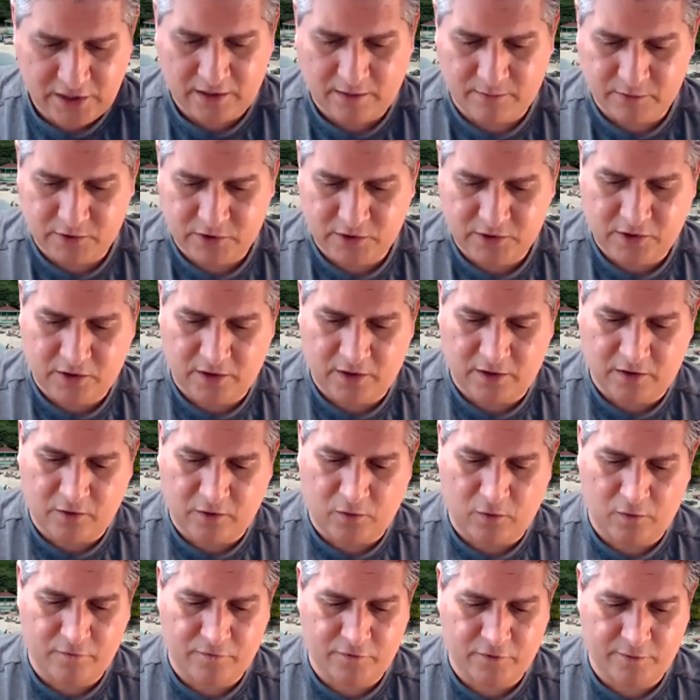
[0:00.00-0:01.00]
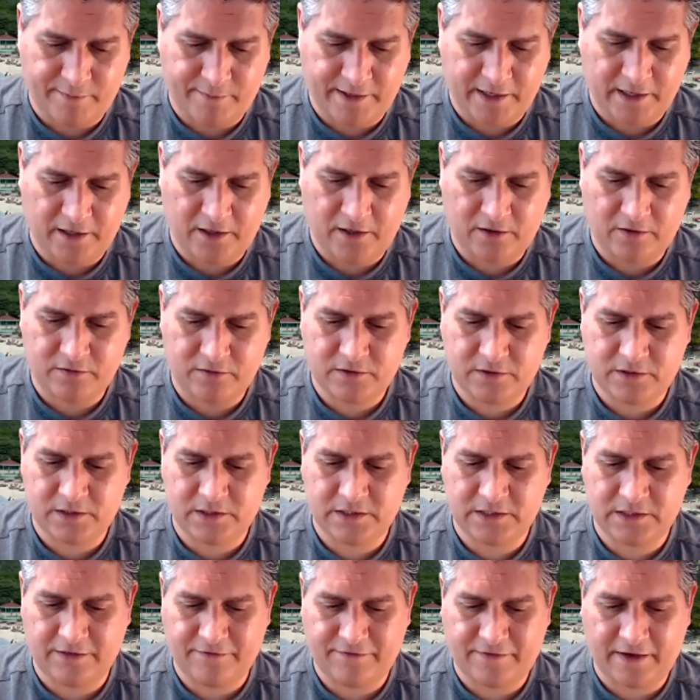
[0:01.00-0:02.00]
I'm just going to go over my notes to
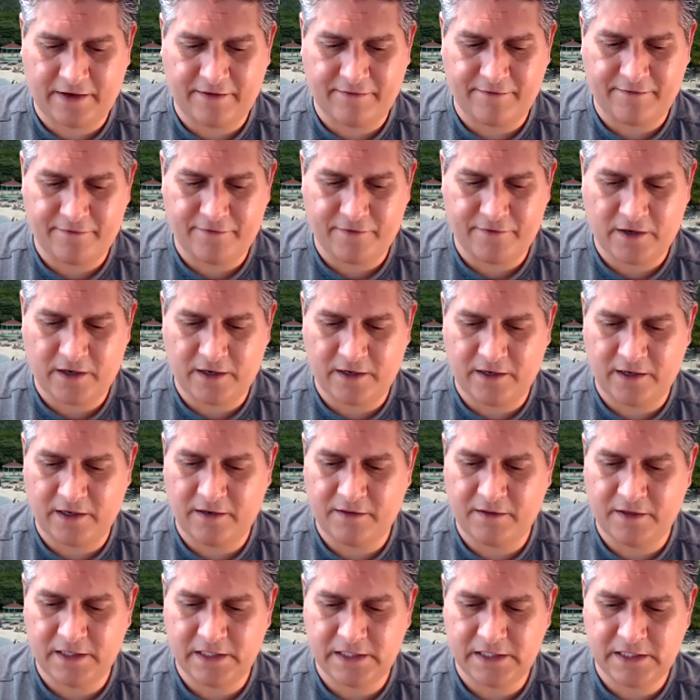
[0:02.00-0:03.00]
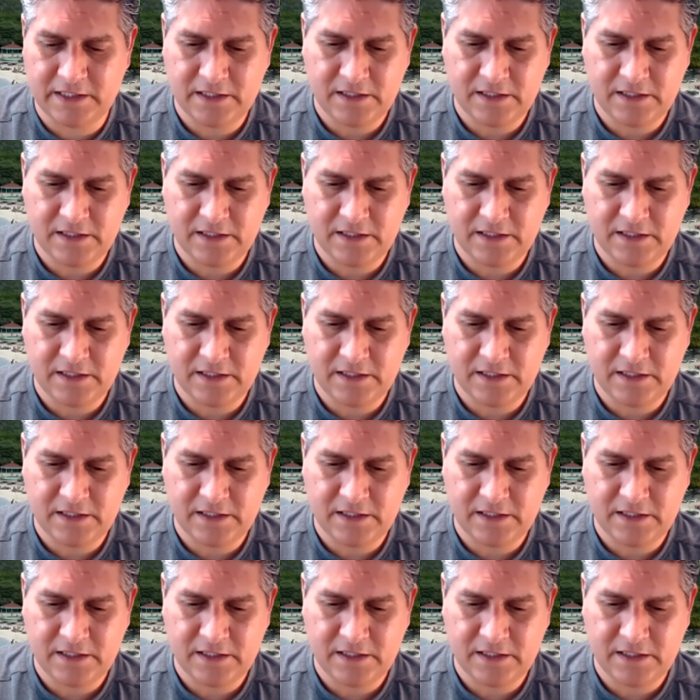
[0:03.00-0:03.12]
see if I haven't forgotten anything.